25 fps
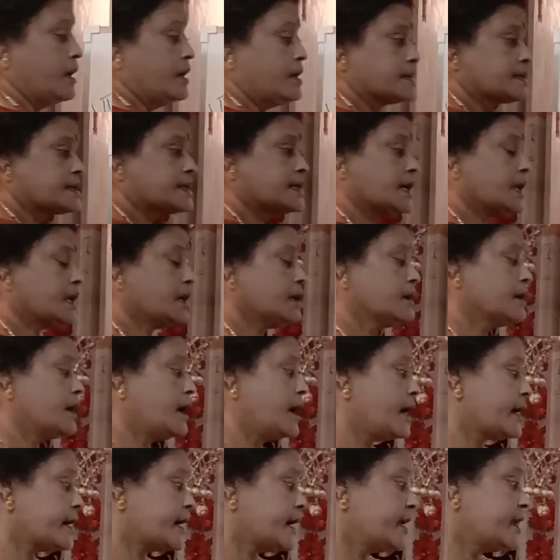See,
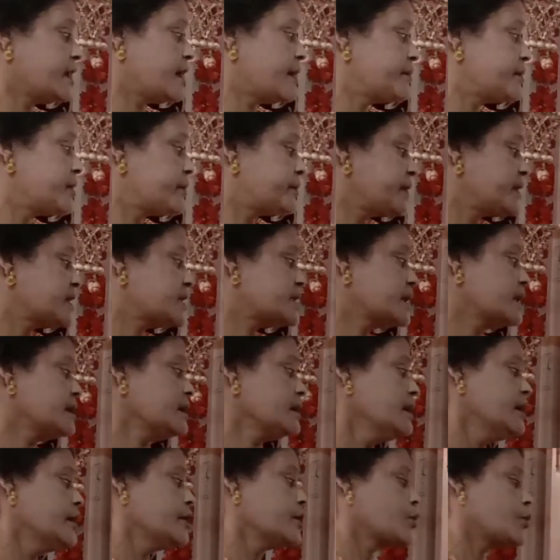again I am
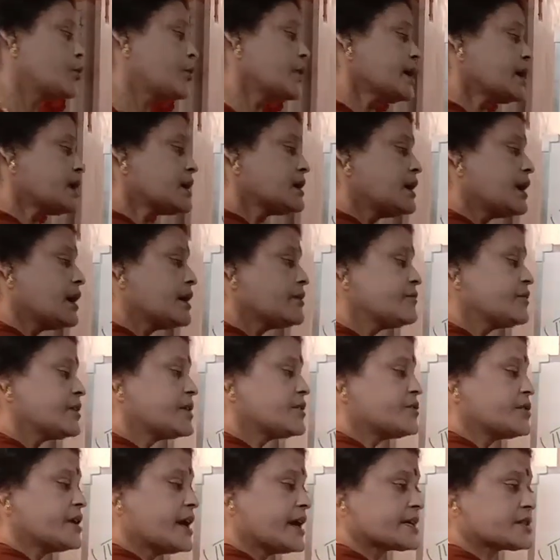repeating. Quicklime, when
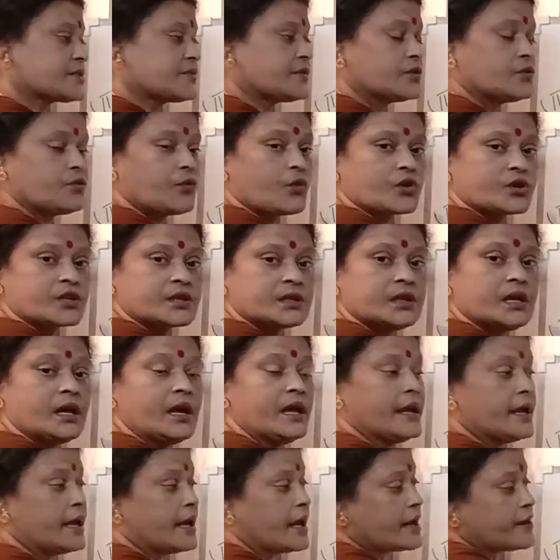reacts with water,
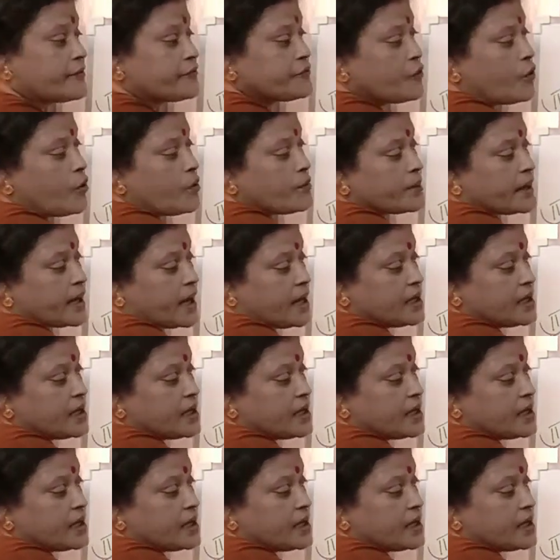it forms